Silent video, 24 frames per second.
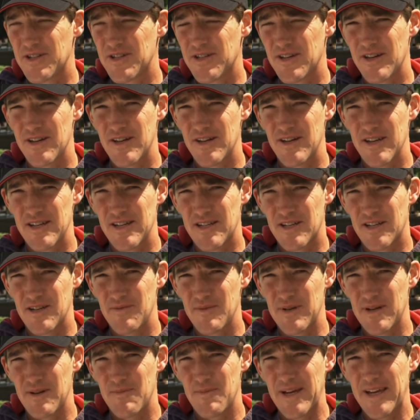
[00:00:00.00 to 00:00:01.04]
going to
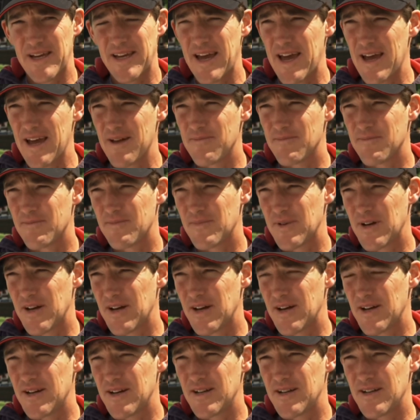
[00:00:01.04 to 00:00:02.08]
be a big game.
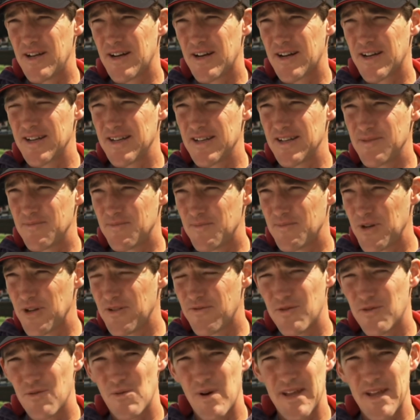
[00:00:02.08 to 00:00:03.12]
Luckily,
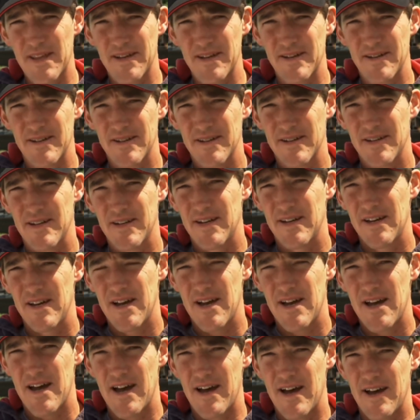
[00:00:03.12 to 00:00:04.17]
beautiful weather.
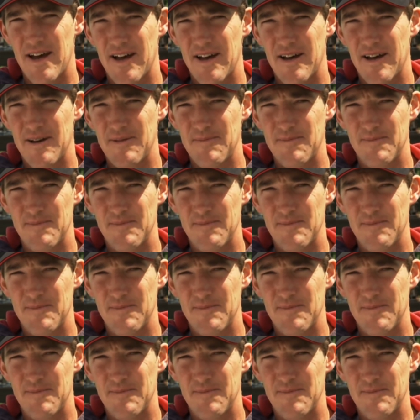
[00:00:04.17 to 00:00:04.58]
A